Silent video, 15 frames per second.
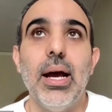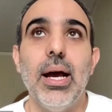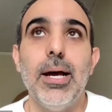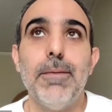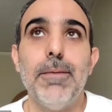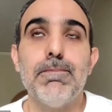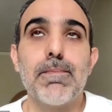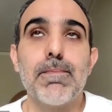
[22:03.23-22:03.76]

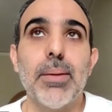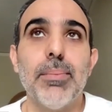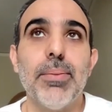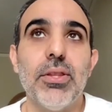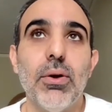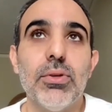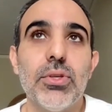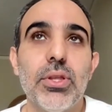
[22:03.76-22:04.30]

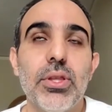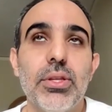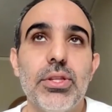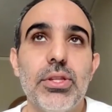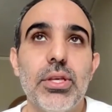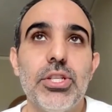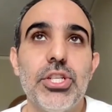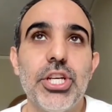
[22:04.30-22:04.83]
But those are
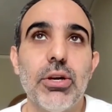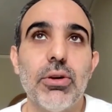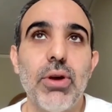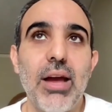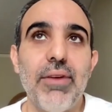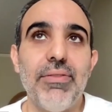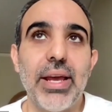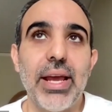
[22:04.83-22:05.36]
the
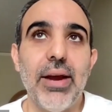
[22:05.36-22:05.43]
geographic